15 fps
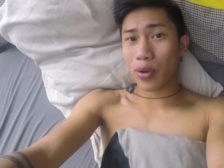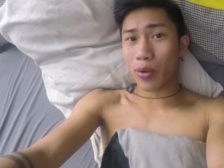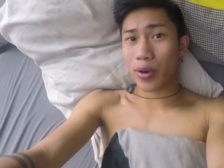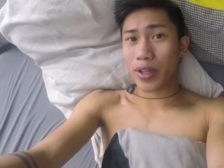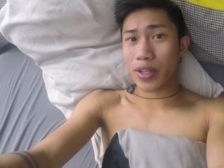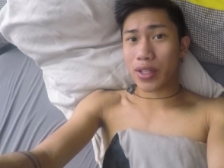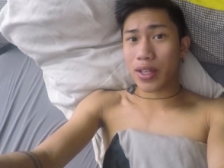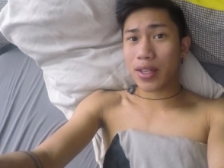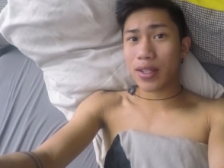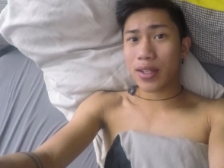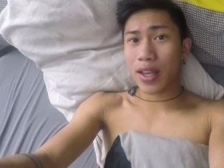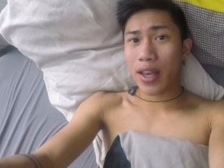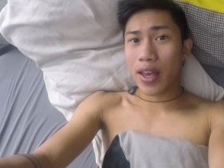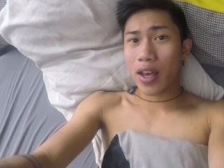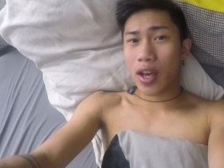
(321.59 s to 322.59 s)
Or is this
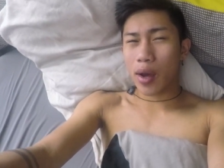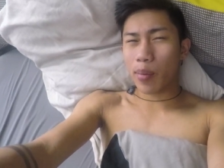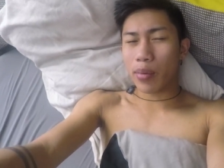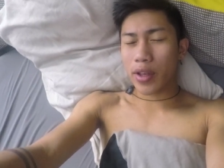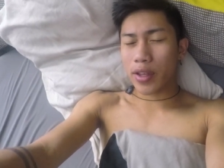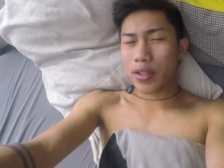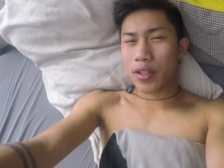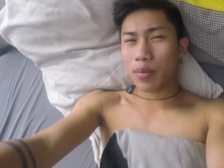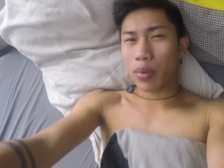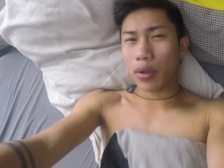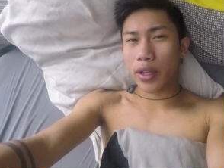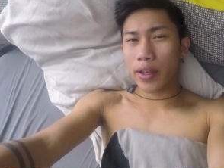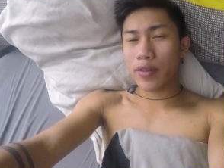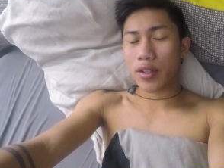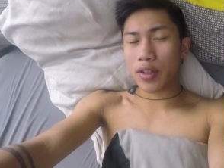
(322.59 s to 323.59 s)

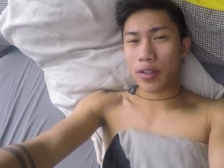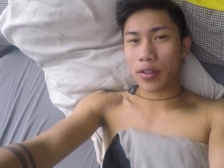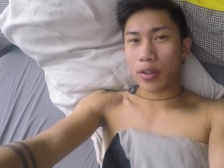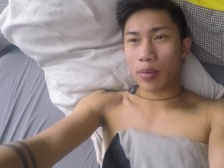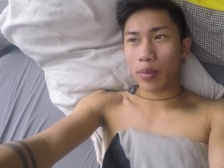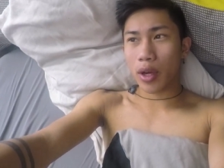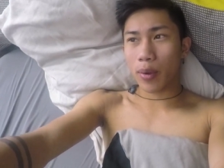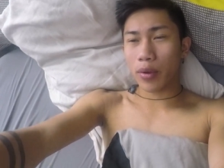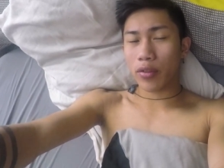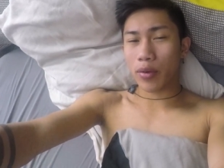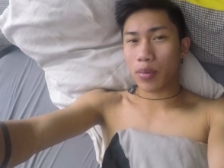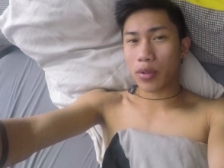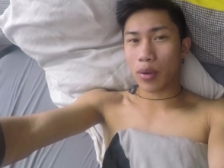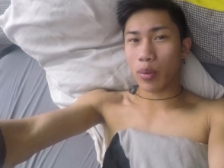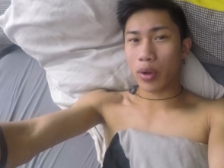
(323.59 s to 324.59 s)
belief system coming
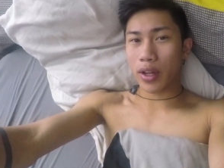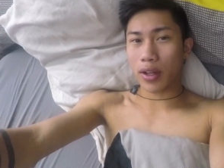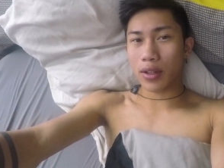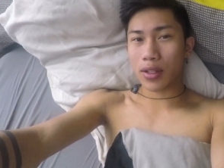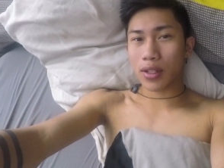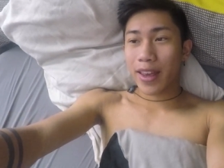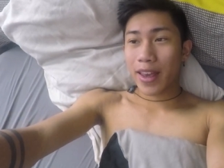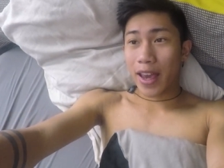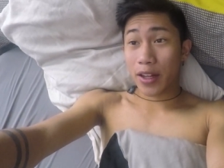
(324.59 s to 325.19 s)
from someone else?